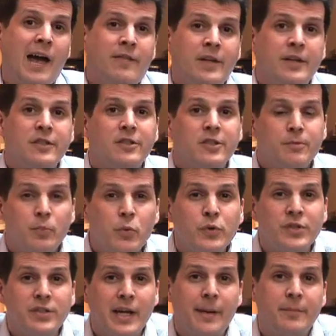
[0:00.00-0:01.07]
have it.
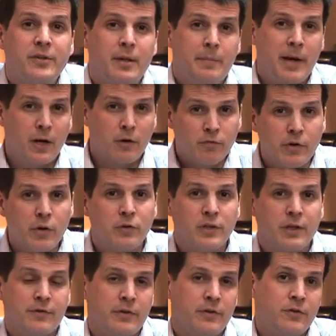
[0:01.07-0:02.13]
Small steps can make a real
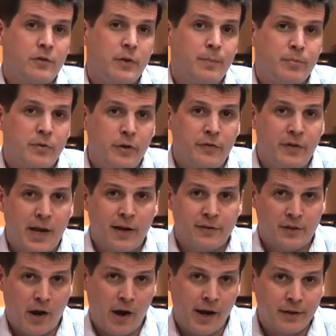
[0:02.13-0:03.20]
difference to improving our
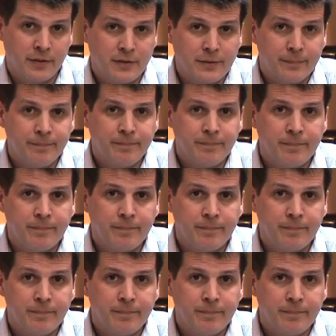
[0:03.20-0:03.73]
diets.